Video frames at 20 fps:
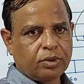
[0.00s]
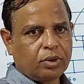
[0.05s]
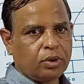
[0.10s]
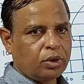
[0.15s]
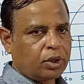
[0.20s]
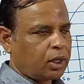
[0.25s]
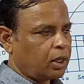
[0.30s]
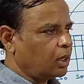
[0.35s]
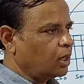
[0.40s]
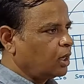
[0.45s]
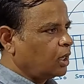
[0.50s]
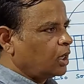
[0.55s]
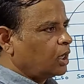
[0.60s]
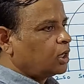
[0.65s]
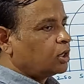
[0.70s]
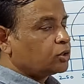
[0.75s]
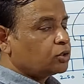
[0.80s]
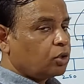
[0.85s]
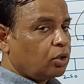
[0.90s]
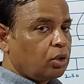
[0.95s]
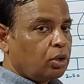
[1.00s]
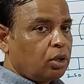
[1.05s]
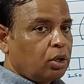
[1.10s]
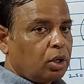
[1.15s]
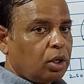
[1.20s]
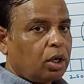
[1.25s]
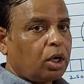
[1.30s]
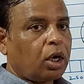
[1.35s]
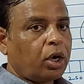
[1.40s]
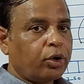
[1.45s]
Okay,
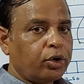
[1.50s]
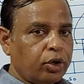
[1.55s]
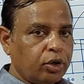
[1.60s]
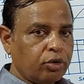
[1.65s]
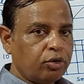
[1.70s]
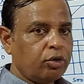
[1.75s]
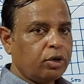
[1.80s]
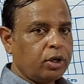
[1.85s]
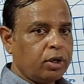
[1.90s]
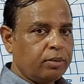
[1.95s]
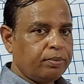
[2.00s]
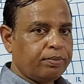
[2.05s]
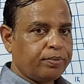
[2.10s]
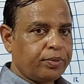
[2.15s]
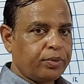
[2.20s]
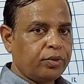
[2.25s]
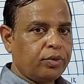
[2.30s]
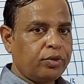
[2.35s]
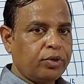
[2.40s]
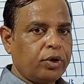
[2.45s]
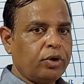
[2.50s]
so how do you improve